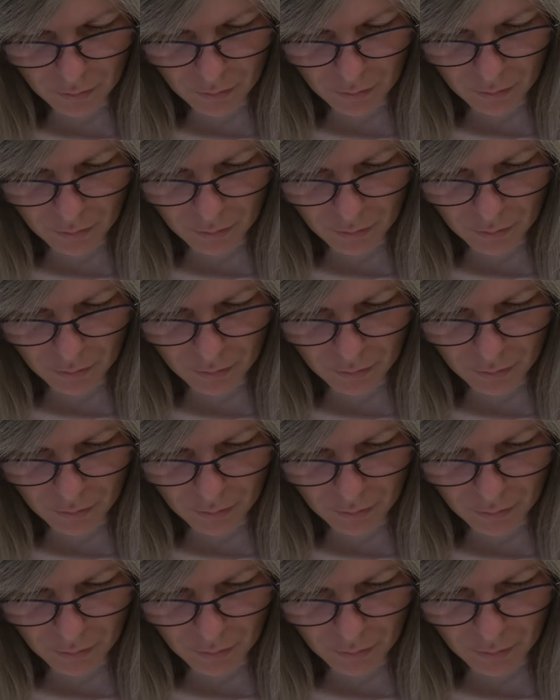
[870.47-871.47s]

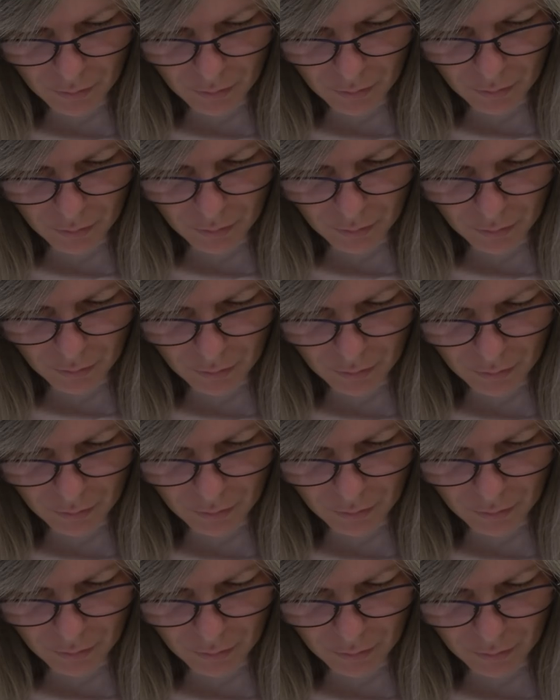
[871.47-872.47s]

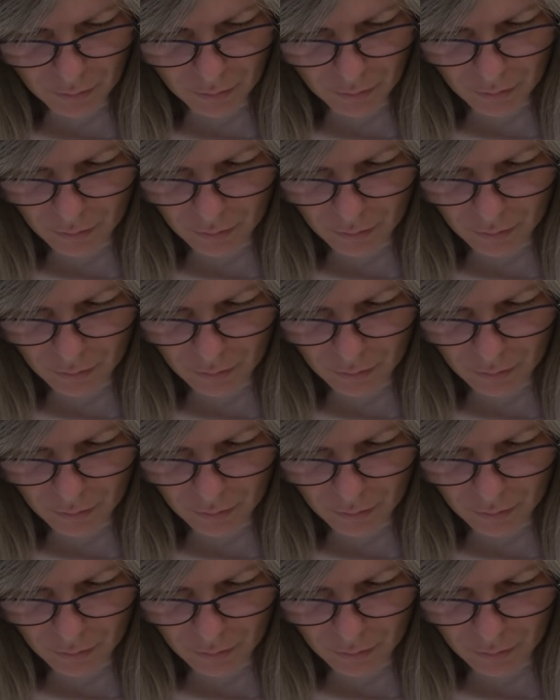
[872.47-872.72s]
No one is speaking in this clip.